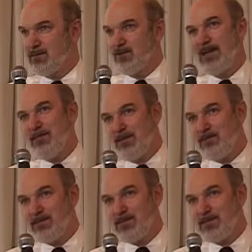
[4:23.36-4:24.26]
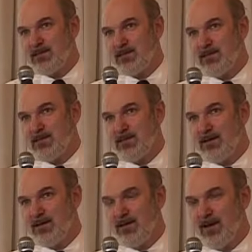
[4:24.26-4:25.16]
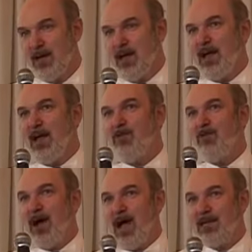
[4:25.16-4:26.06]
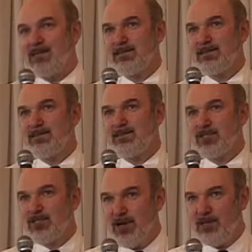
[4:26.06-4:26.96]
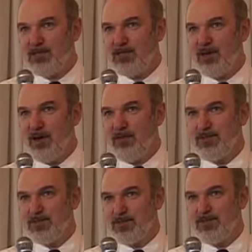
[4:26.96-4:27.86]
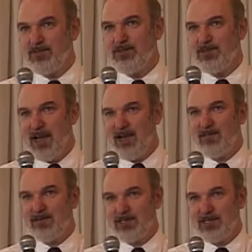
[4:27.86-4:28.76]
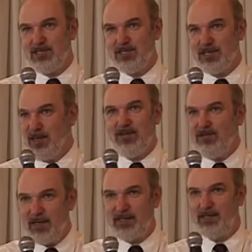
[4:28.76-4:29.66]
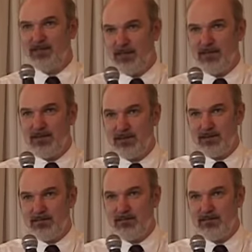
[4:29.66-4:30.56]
What do you mean with this? A vast majority of the students I was teaching never went into ministry.